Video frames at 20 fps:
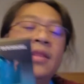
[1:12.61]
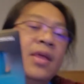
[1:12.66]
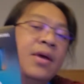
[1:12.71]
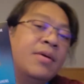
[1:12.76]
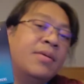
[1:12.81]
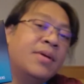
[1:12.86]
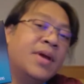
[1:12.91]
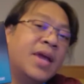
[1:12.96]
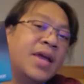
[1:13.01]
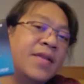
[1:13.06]

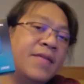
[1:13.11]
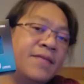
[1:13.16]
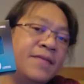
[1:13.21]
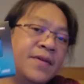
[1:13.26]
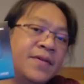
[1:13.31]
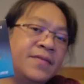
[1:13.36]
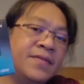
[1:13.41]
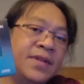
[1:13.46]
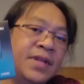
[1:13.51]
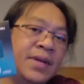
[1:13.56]
low and
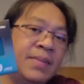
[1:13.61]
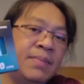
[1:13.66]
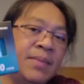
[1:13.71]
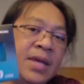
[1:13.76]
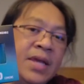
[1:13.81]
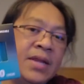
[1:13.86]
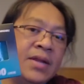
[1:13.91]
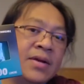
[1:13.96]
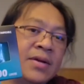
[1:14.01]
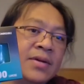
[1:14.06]
50
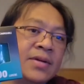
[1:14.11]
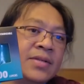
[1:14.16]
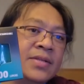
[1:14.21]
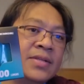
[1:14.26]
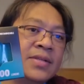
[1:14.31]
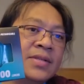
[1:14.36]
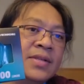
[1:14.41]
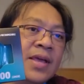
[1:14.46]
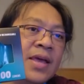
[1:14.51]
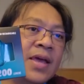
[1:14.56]

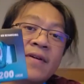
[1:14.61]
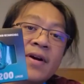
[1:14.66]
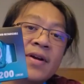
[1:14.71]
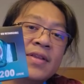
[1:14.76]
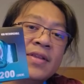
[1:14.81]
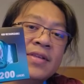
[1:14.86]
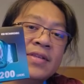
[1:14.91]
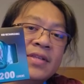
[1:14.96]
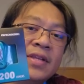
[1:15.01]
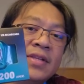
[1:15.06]
meters
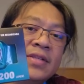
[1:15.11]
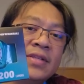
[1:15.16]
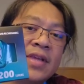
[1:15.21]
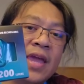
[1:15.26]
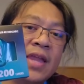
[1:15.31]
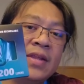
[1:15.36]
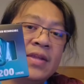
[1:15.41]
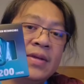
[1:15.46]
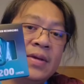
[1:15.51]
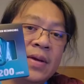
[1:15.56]
farthest it
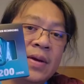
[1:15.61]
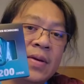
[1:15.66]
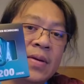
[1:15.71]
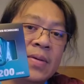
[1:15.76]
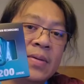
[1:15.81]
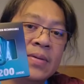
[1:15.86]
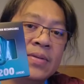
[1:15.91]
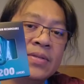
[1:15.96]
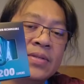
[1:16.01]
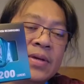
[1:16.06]
can
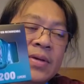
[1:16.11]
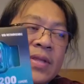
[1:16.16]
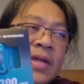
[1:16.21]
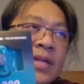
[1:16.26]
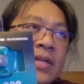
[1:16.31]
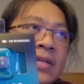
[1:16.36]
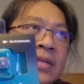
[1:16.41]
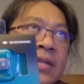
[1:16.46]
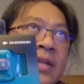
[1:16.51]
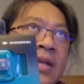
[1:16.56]
go. So
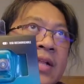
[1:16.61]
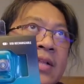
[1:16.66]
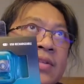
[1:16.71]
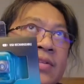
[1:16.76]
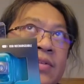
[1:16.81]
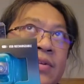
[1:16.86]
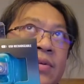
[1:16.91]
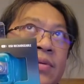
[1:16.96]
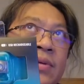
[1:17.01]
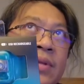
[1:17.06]
that
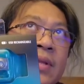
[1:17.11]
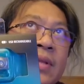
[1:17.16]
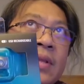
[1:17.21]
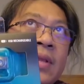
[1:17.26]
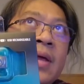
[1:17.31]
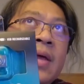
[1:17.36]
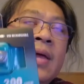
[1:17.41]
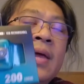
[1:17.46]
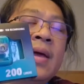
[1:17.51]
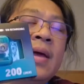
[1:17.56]
tells you a
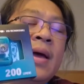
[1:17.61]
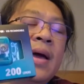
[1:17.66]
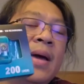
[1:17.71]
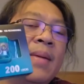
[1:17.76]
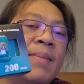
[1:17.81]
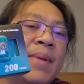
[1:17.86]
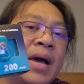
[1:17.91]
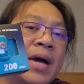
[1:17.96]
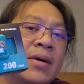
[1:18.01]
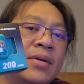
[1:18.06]
little
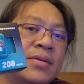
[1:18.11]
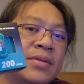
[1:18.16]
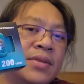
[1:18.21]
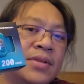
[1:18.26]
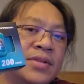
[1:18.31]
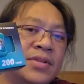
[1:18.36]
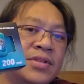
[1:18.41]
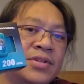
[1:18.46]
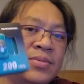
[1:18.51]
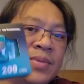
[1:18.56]
about
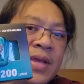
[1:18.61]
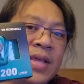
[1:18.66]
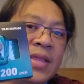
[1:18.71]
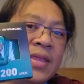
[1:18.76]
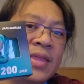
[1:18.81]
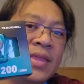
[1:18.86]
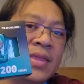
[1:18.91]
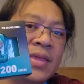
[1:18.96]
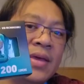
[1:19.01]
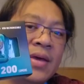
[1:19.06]
the
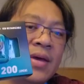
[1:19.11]
strength